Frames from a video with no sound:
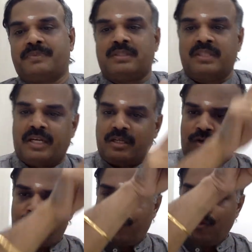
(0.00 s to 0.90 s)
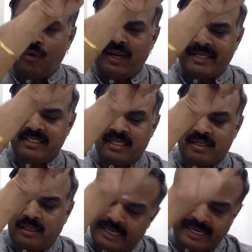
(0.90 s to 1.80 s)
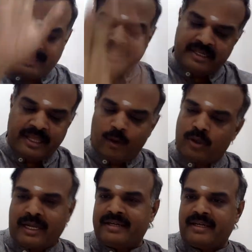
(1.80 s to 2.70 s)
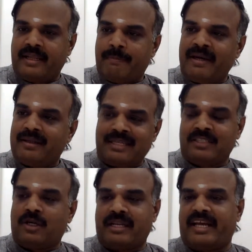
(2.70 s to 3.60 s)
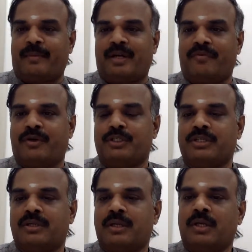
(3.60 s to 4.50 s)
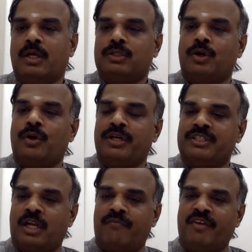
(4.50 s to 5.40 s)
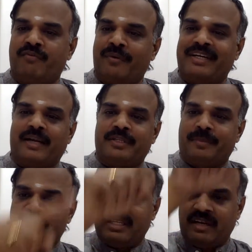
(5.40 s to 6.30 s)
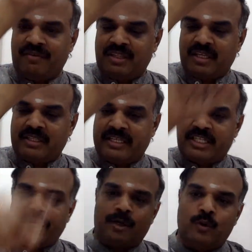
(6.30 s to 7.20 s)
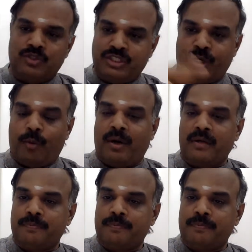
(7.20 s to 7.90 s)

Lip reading: Think it of full answer they wrote correctly, but that is not the requirement of the question. So instead of FIFO weighted average mean everything they strike it out 0 mark.